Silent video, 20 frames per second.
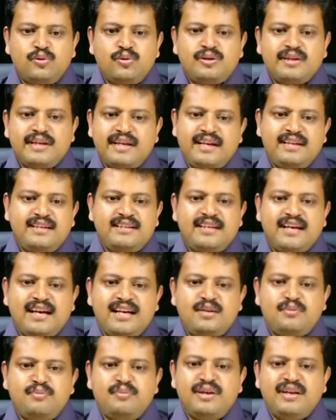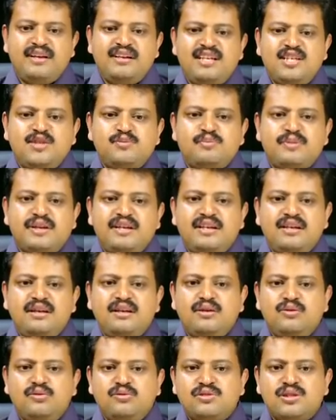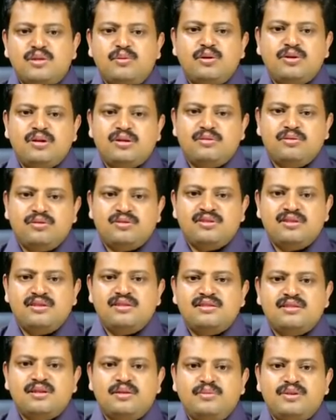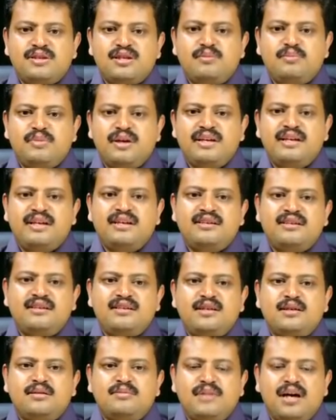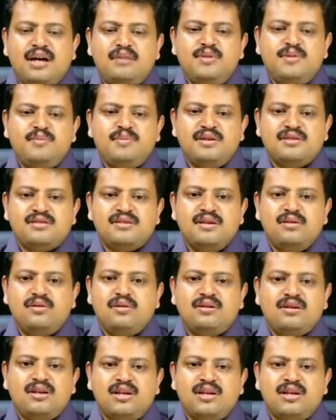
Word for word: Court held that merely spreading news about atrocities committed by Indian army personnel on